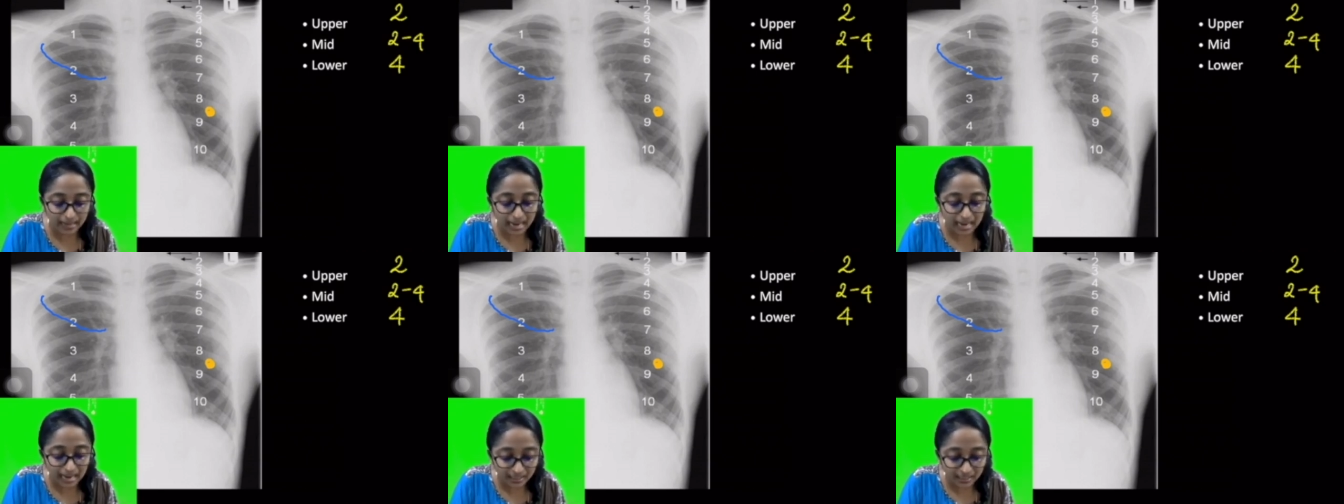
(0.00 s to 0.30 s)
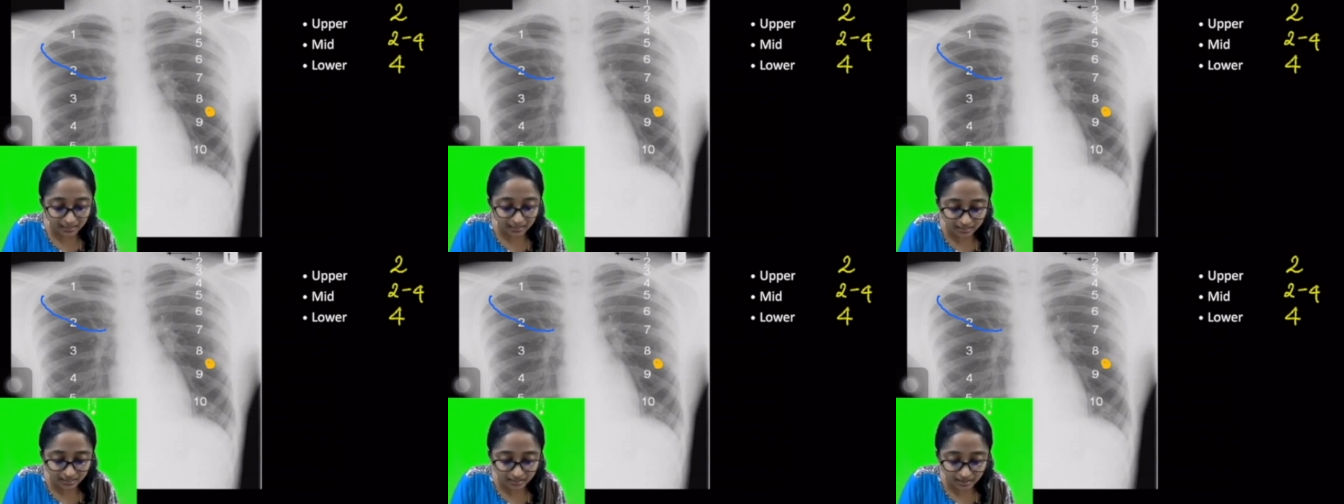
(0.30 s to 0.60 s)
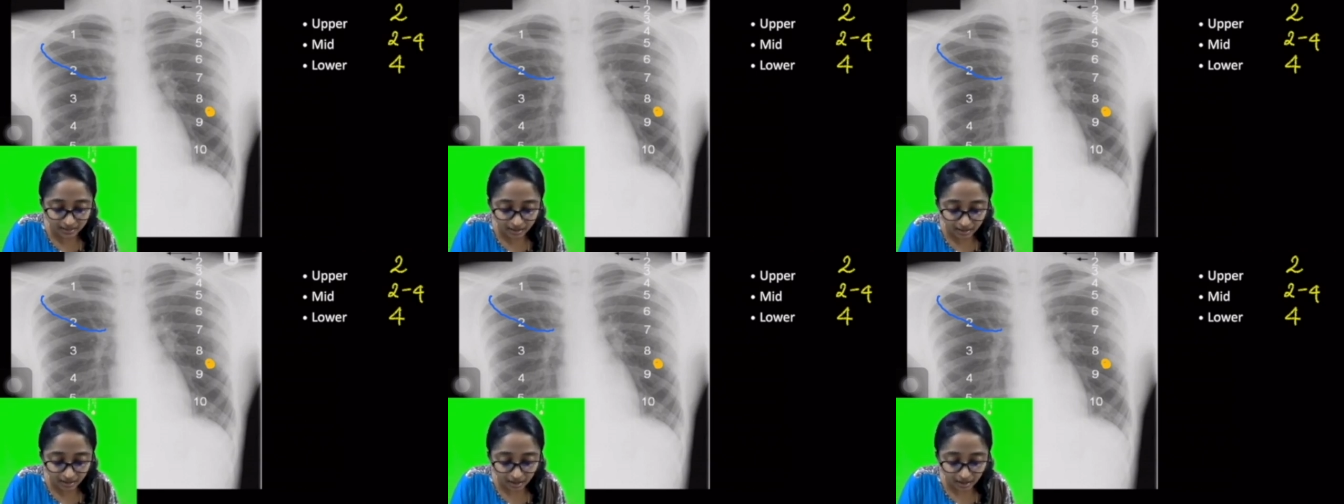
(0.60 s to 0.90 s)

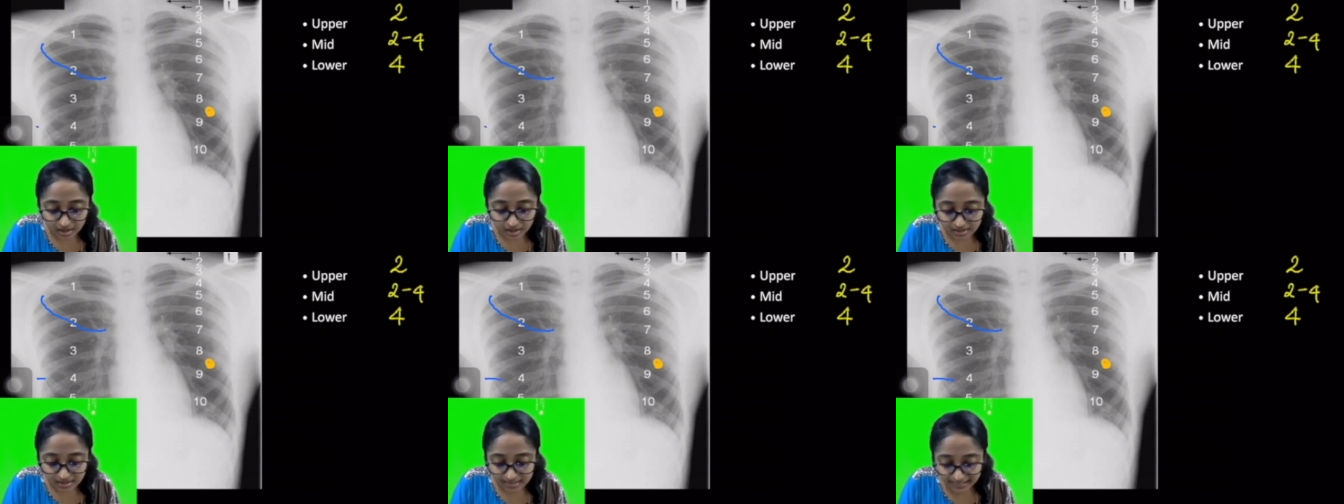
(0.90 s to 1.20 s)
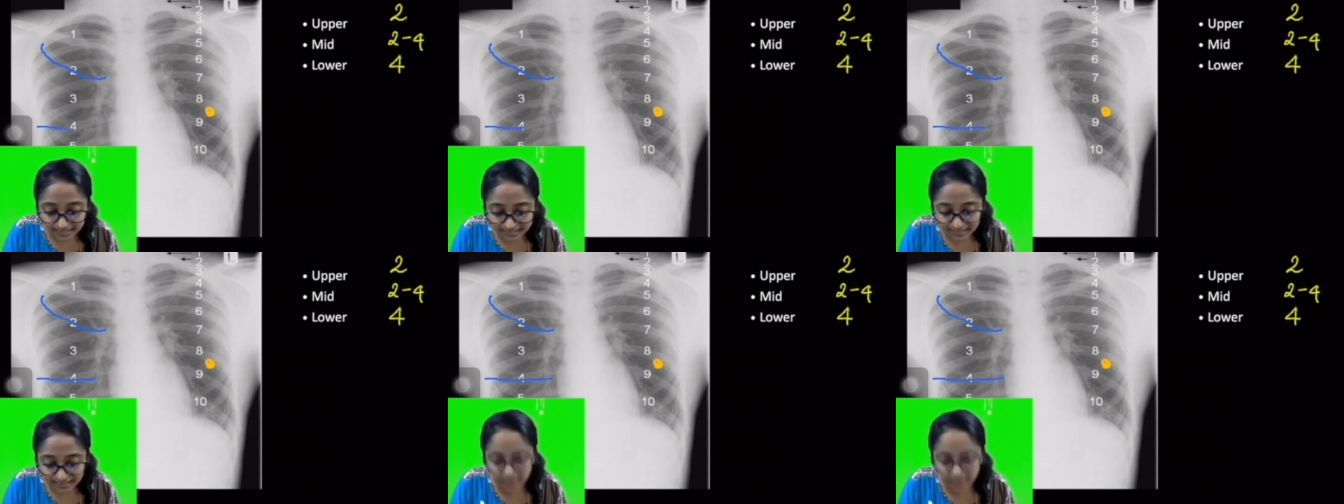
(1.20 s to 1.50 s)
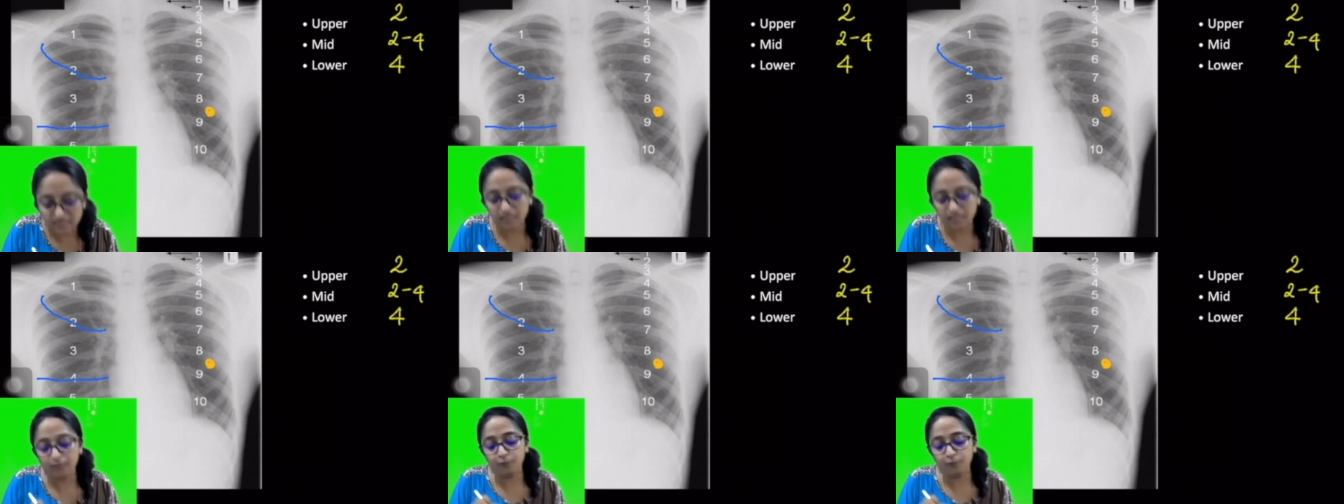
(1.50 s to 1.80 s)
anterior, second
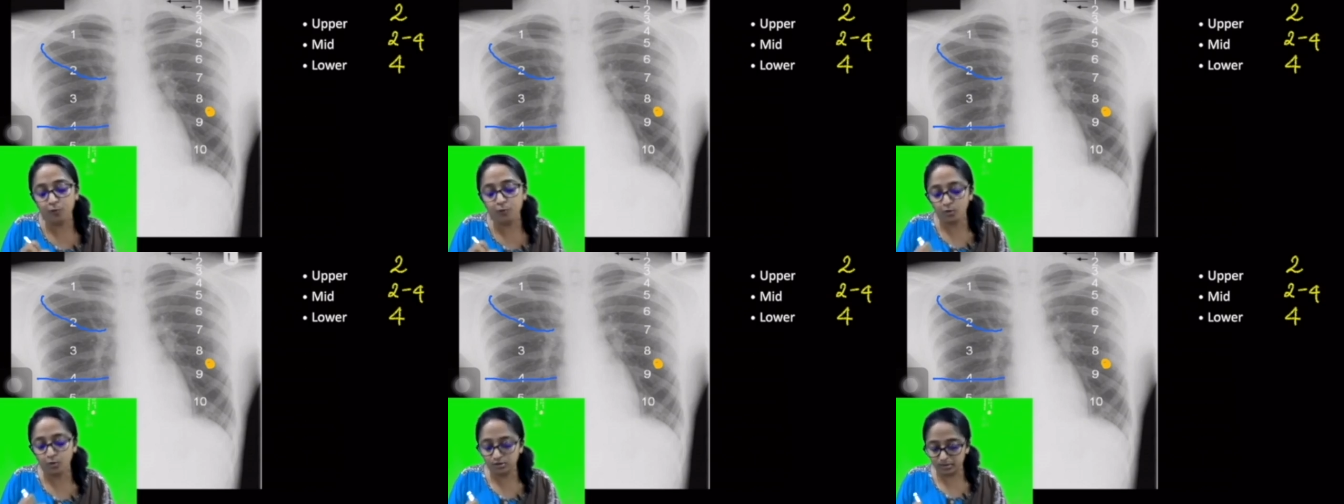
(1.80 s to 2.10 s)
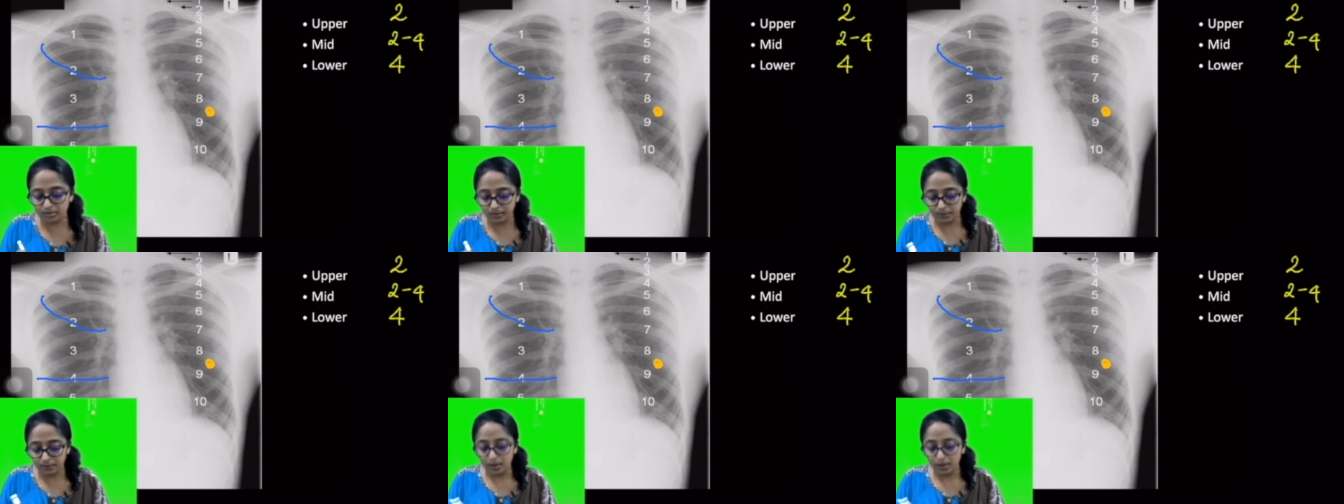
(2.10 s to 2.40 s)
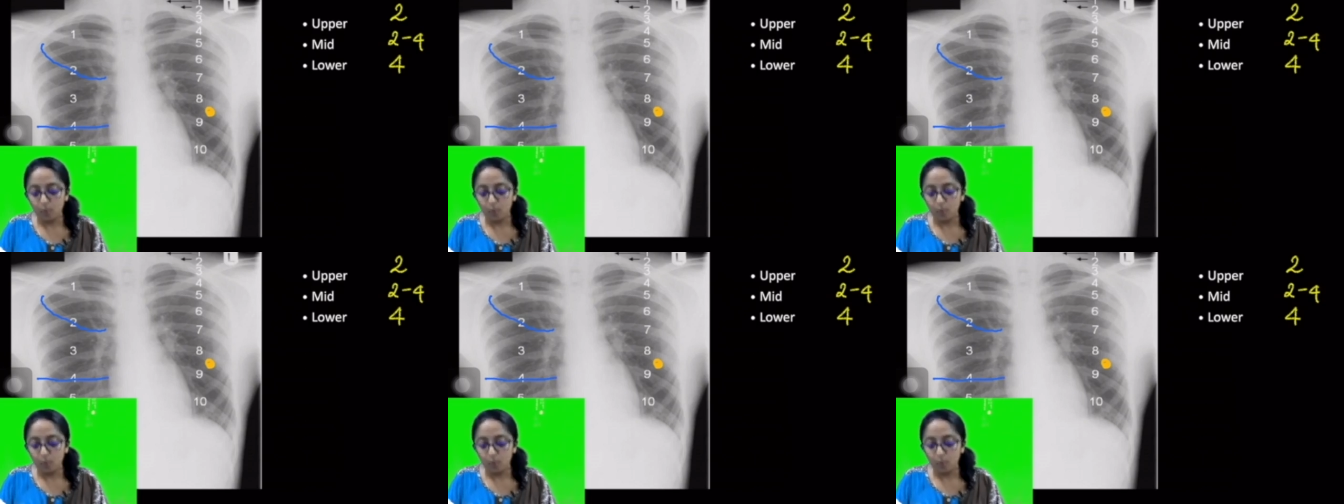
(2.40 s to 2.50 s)
and fourth rib.